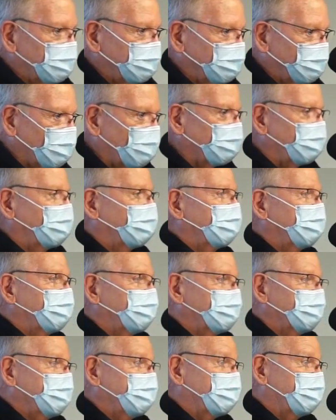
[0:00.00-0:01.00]

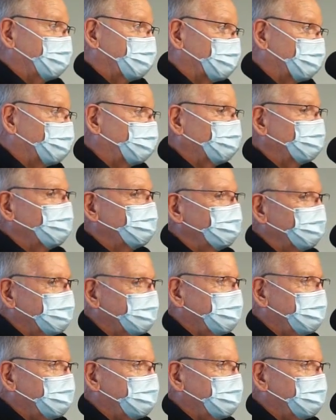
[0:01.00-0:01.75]
formulated, get it approved,